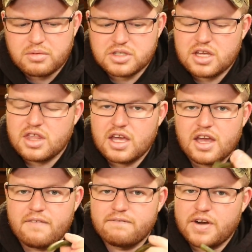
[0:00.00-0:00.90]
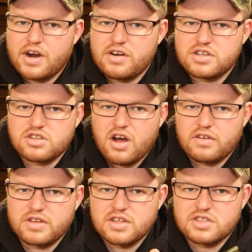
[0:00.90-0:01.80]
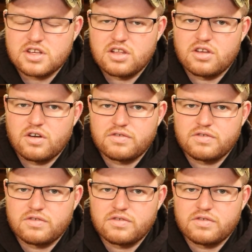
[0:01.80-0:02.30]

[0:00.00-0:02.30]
They get very soft in the sun though.